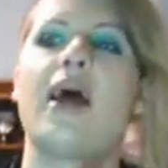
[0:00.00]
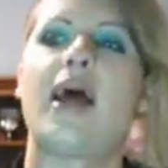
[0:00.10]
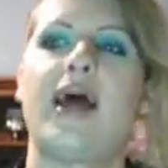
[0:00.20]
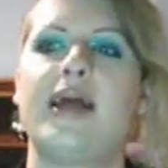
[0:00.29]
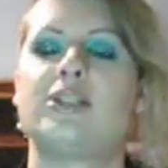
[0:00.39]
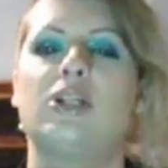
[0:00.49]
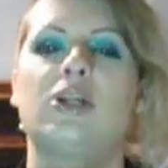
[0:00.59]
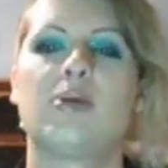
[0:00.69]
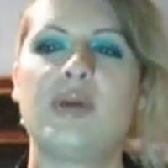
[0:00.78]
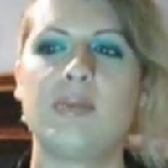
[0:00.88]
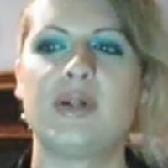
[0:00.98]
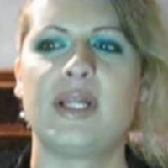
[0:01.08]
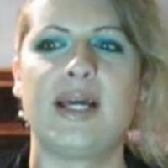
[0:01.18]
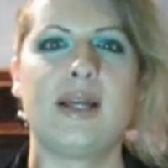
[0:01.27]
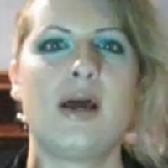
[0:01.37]
and to lure people
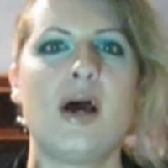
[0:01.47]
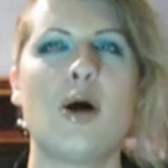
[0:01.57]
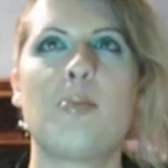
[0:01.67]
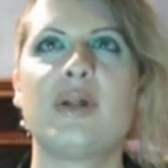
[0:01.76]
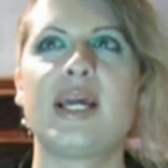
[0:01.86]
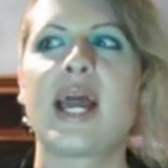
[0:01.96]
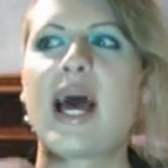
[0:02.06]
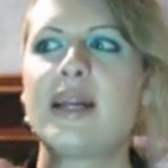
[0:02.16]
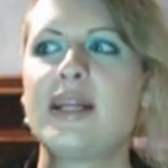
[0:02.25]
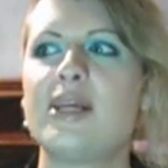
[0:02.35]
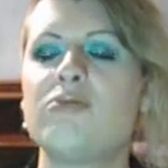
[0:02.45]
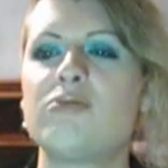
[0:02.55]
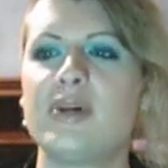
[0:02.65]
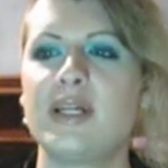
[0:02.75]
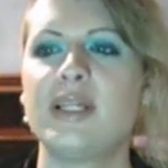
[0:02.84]
in. But like, how did he
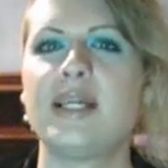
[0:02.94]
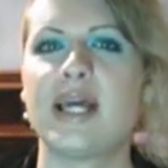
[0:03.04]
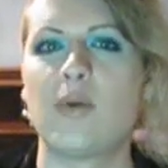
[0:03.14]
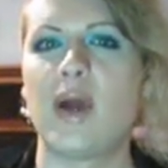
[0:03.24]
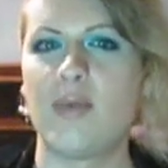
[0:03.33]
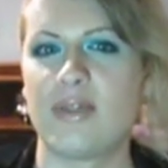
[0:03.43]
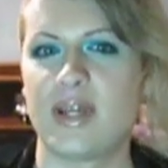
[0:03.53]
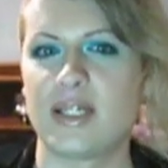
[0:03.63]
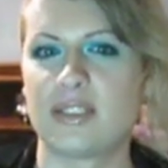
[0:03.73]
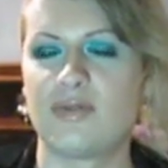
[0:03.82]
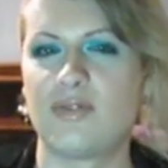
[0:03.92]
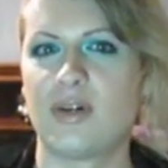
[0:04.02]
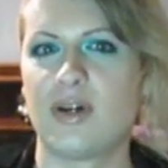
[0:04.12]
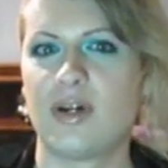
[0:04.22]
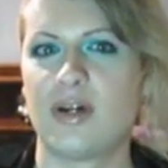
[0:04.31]
really get away with this
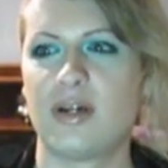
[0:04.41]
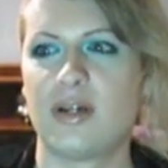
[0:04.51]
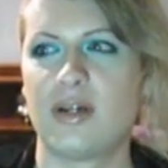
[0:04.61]
for